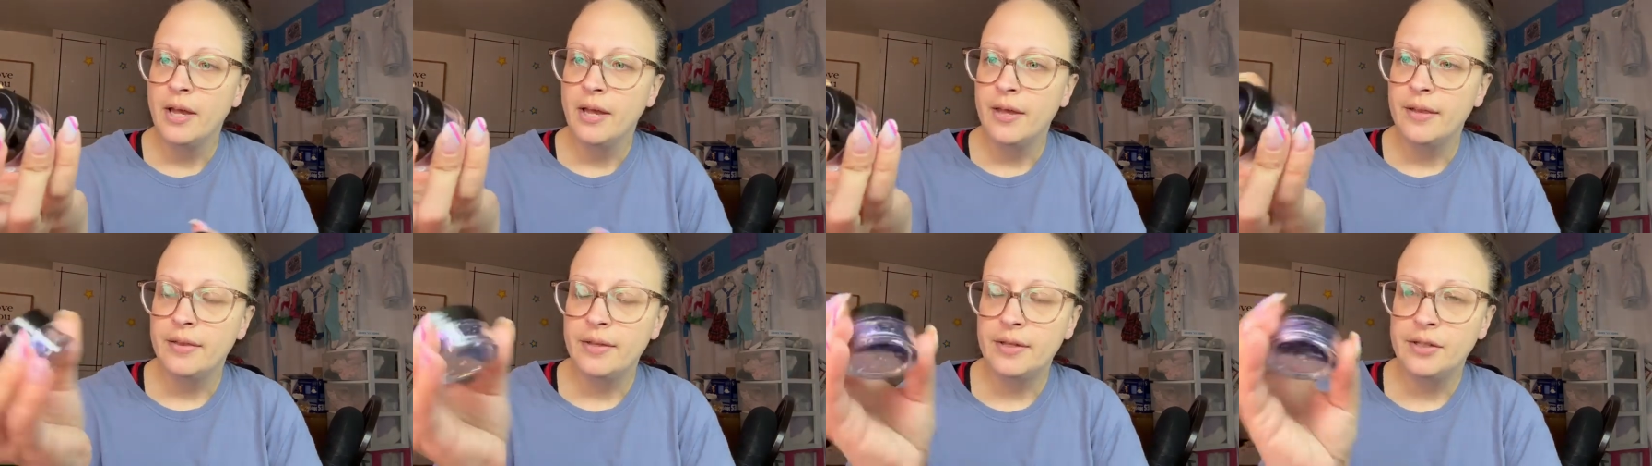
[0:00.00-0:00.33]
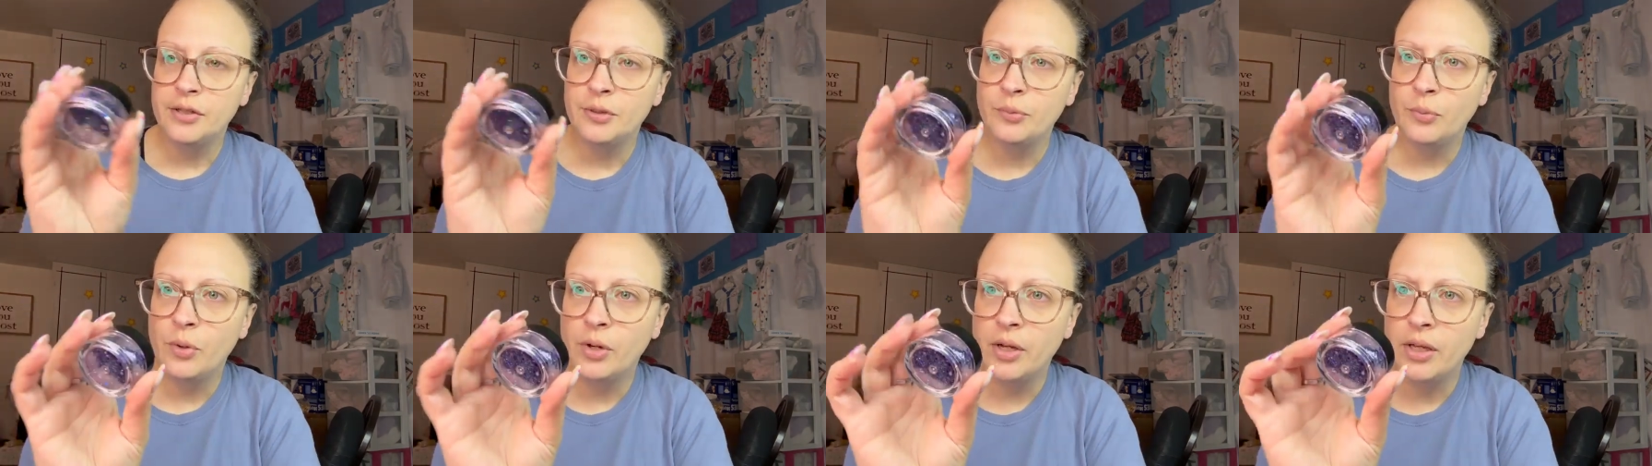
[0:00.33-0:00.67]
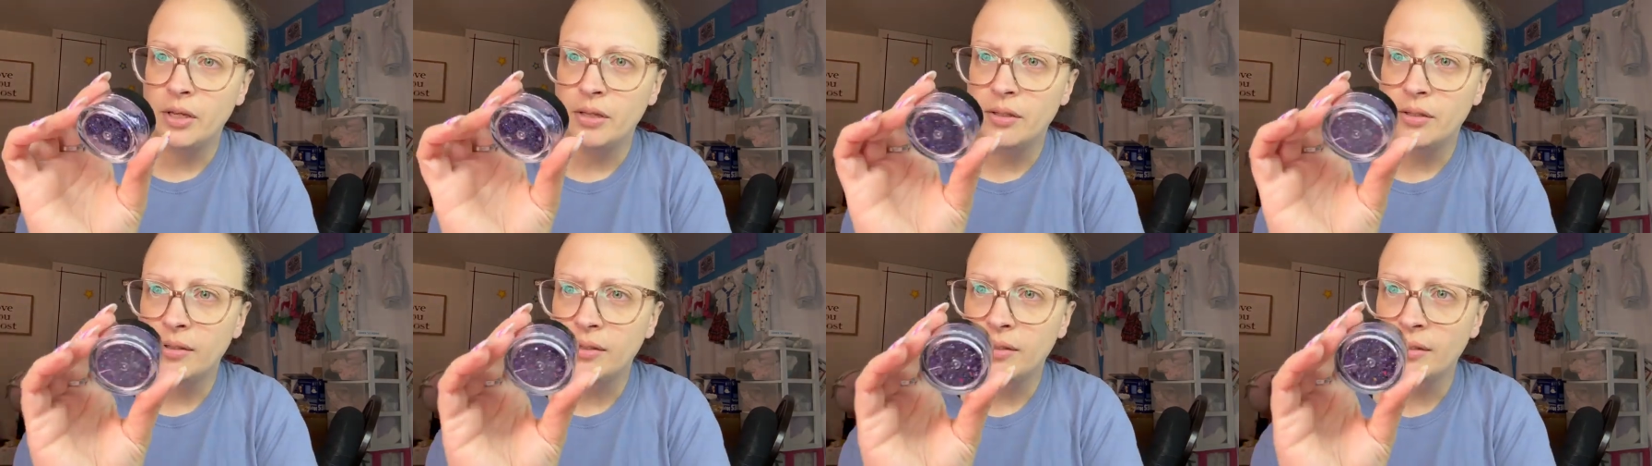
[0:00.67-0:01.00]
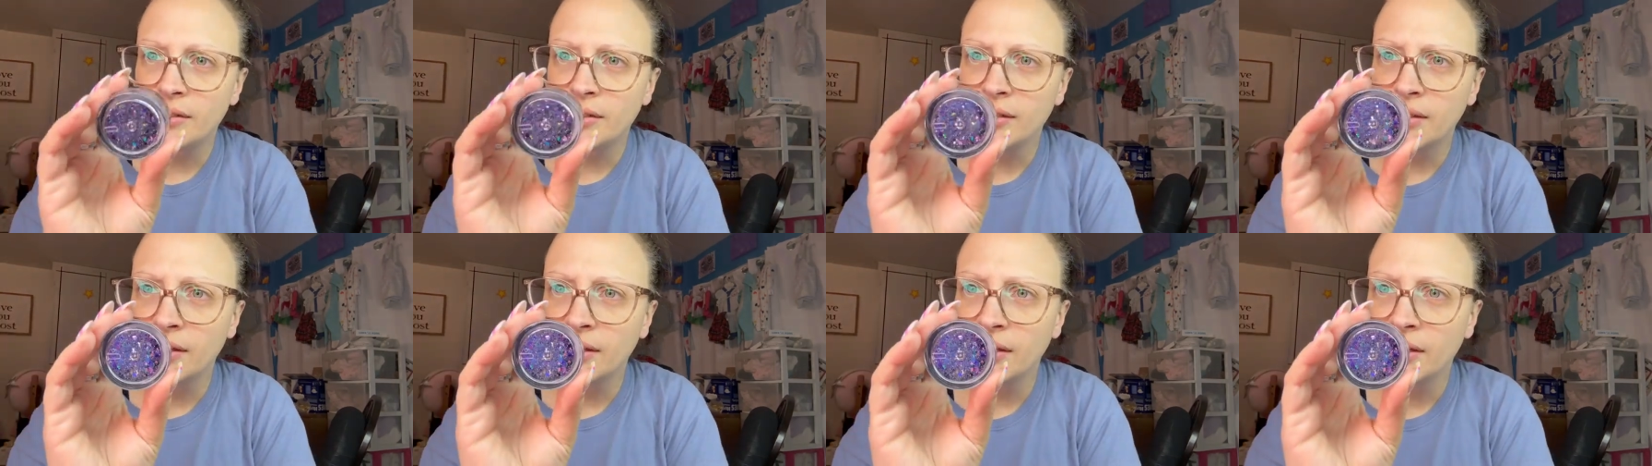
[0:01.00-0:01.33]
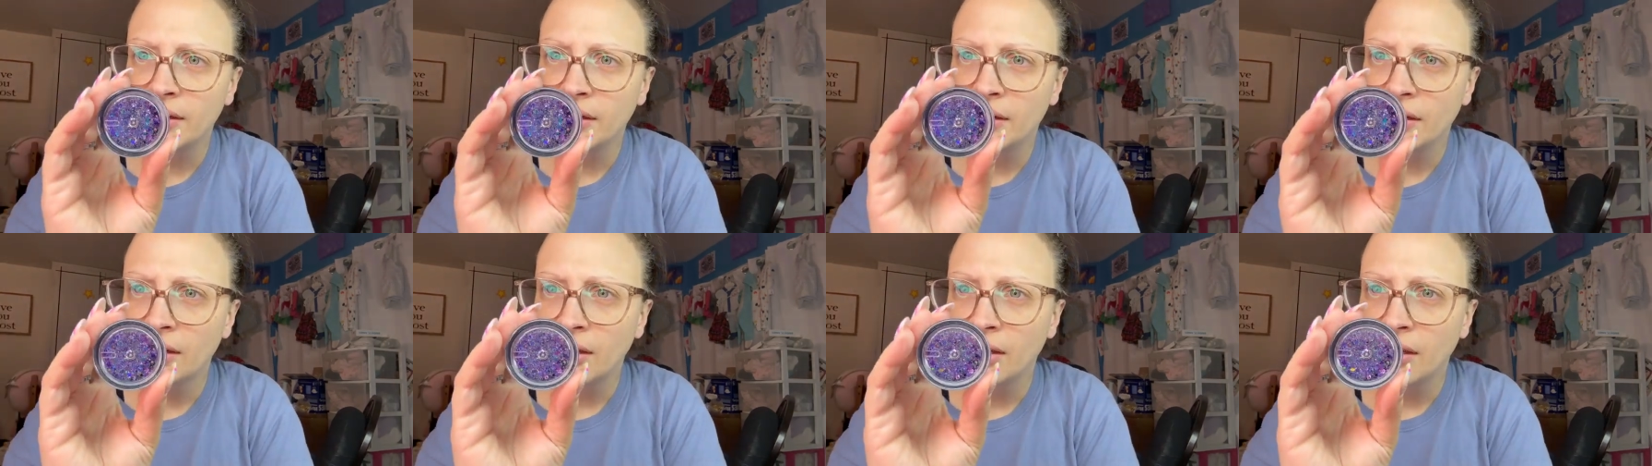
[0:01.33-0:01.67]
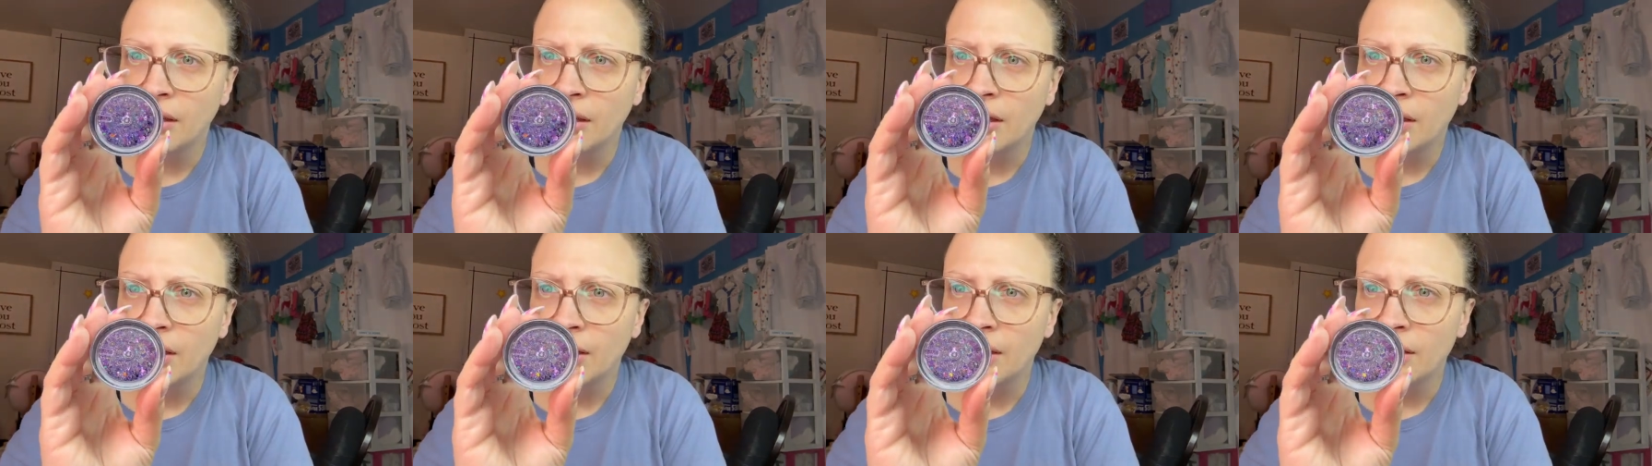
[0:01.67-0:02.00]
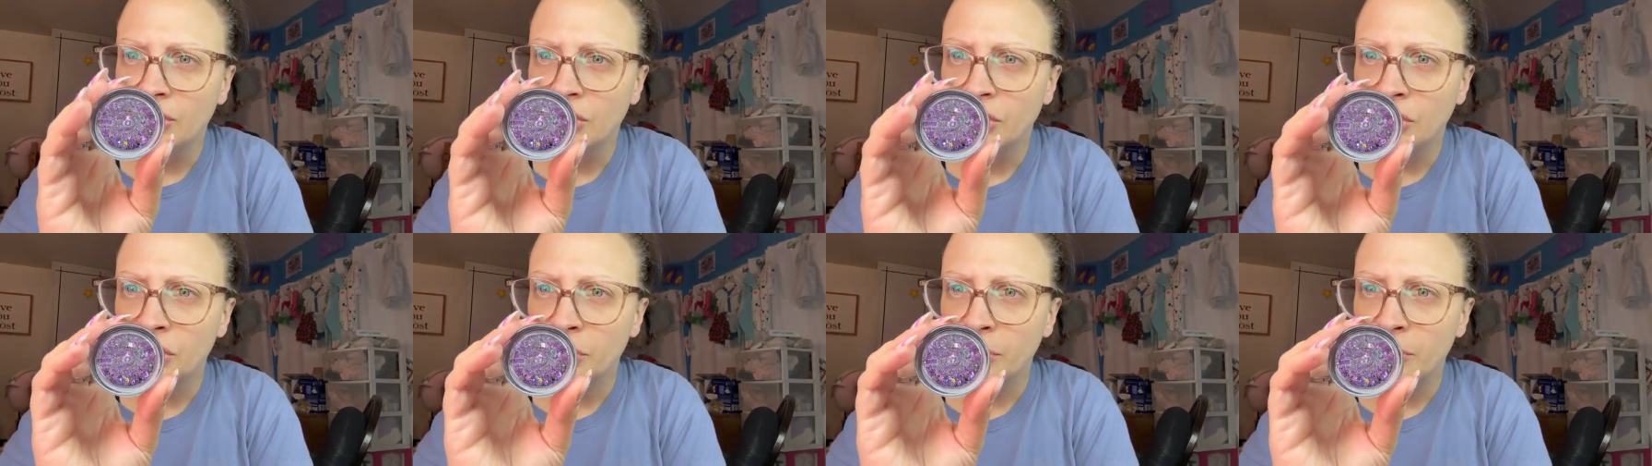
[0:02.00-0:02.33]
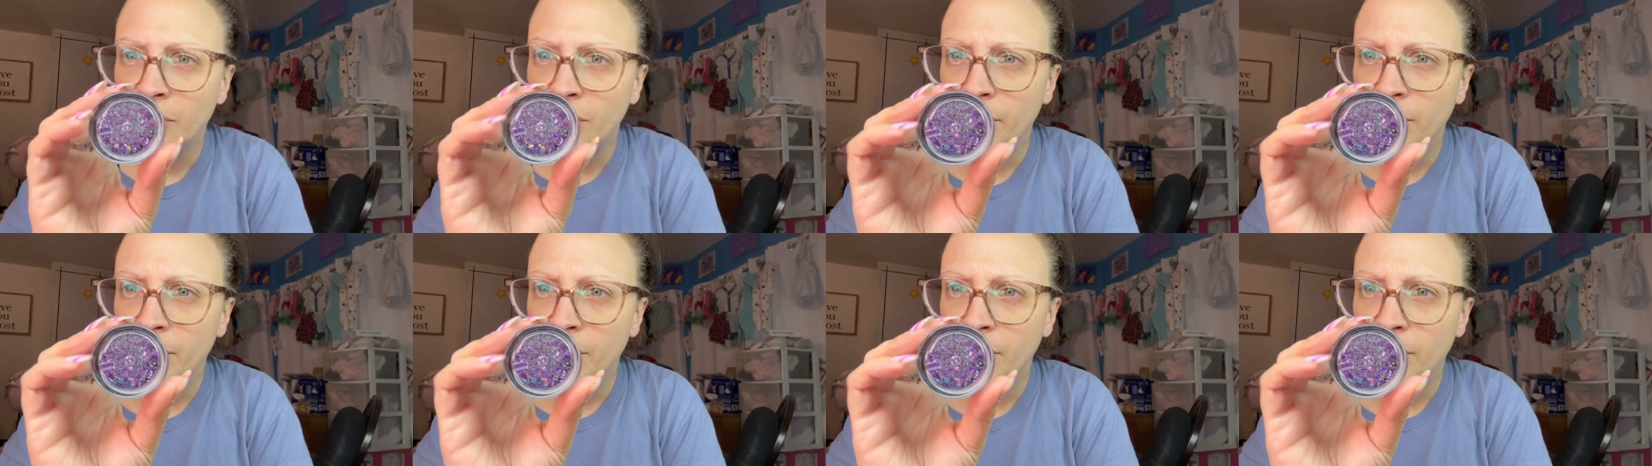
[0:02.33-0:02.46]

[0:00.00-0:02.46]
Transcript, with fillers: This one's just